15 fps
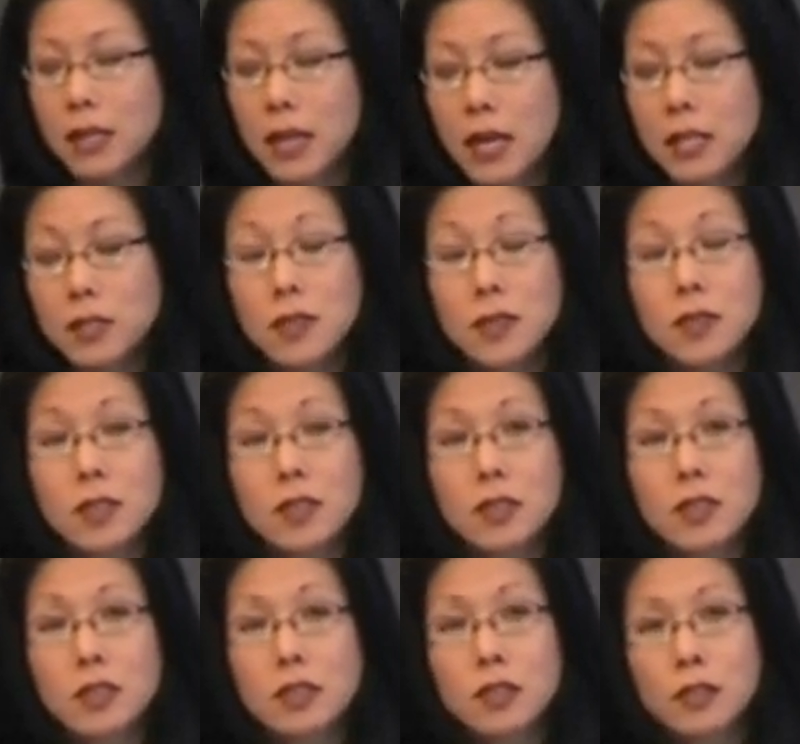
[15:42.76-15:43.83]
not just
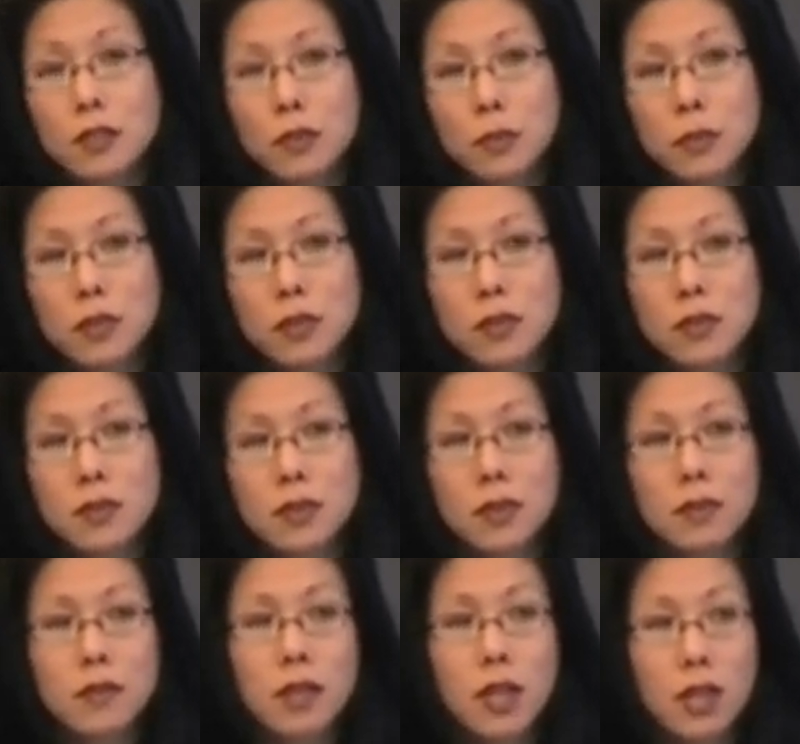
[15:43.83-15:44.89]
as consumers
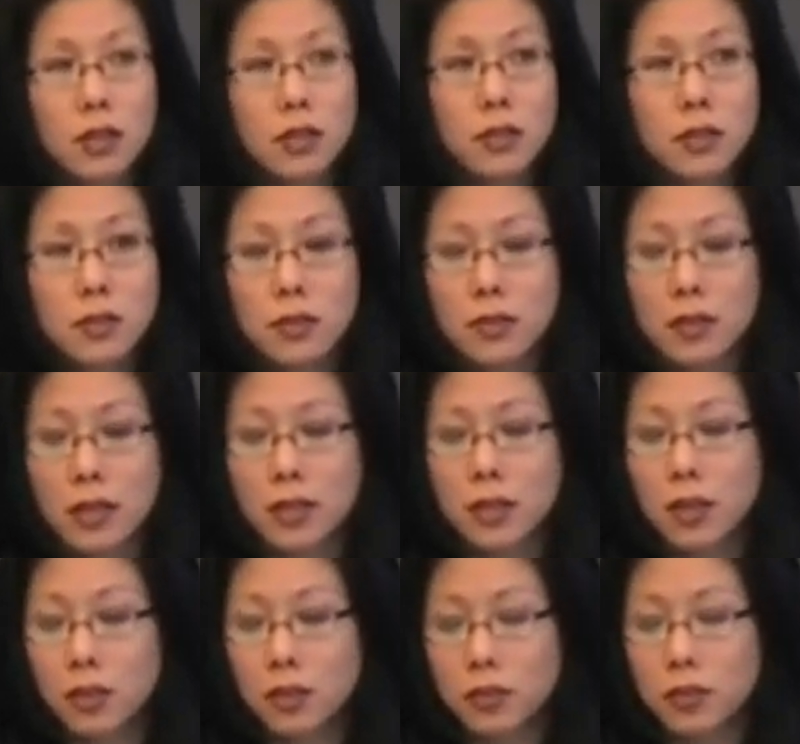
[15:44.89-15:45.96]
of knowledge and
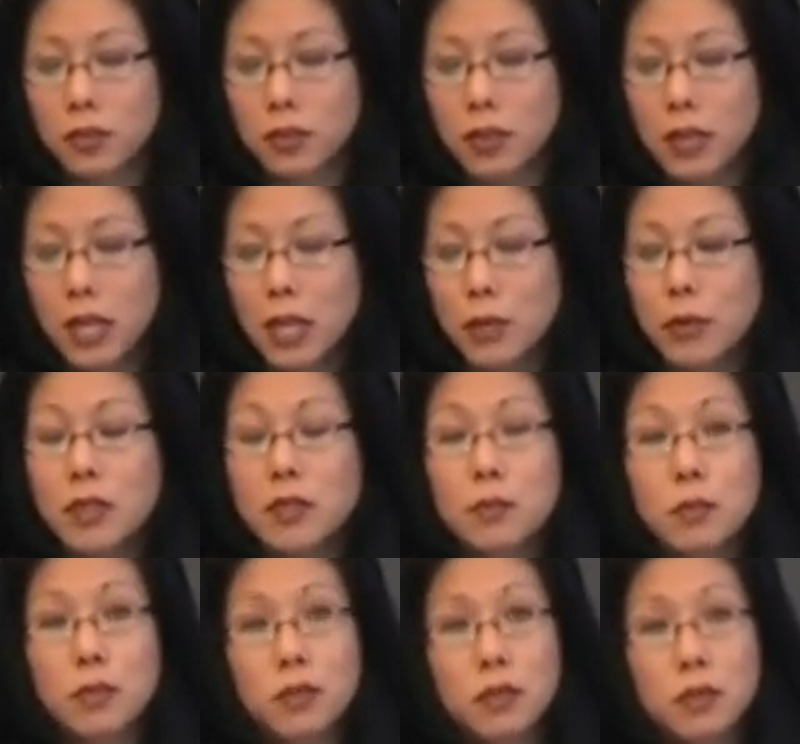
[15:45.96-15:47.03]
culture, but
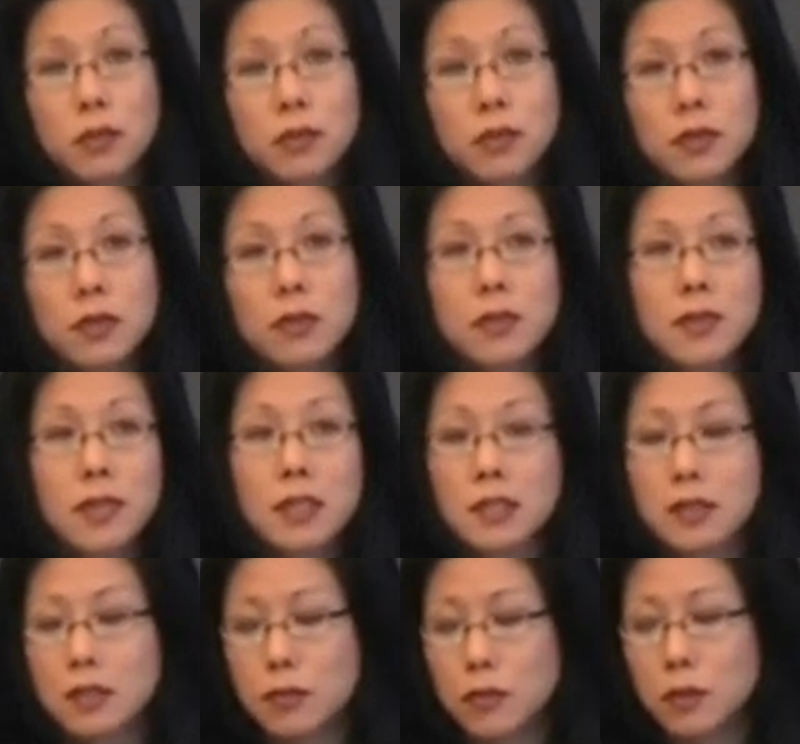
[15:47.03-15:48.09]
as producers and
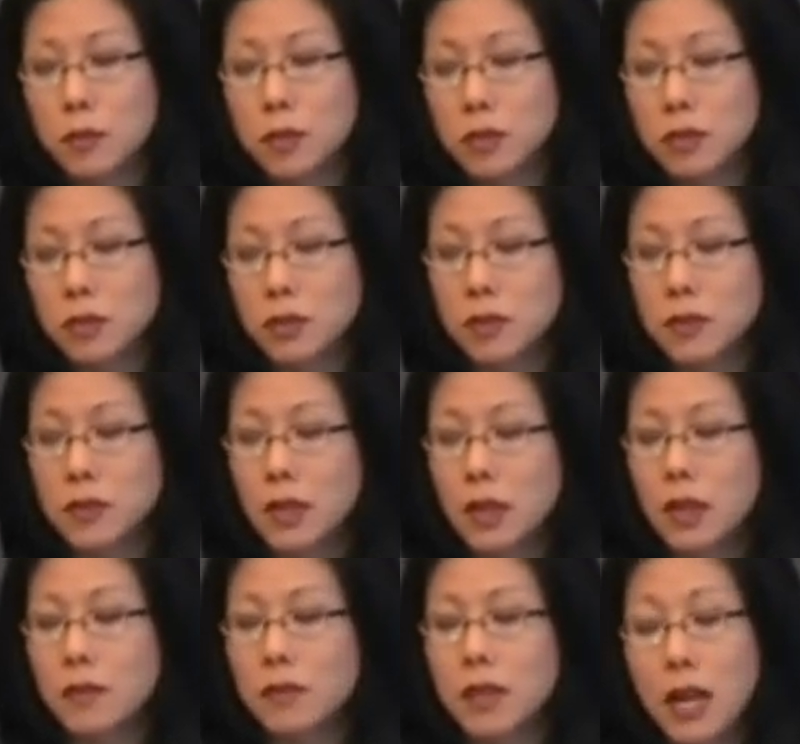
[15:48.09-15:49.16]

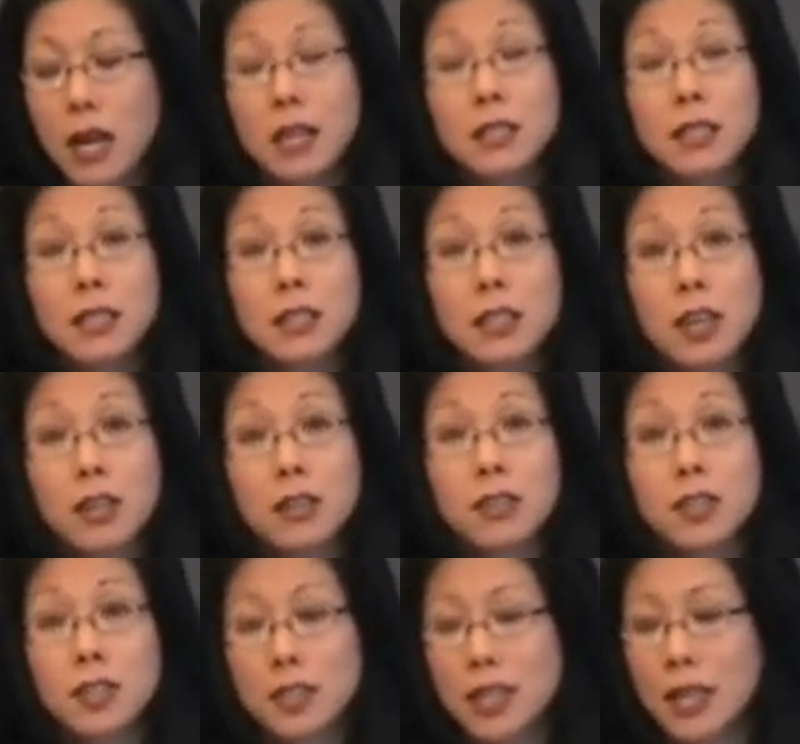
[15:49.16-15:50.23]
distributors of content,
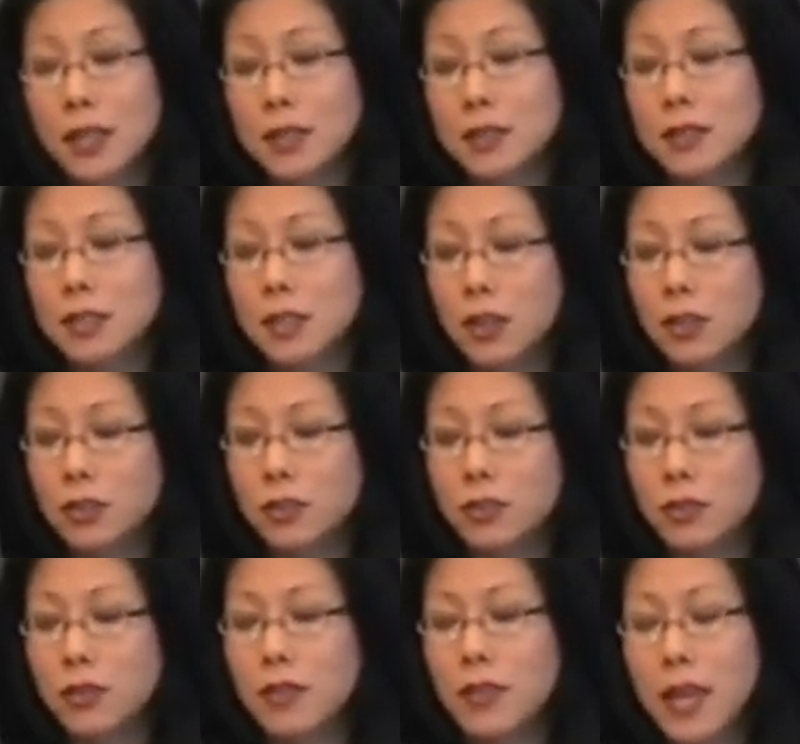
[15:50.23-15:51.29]
knowledge, taste, culture.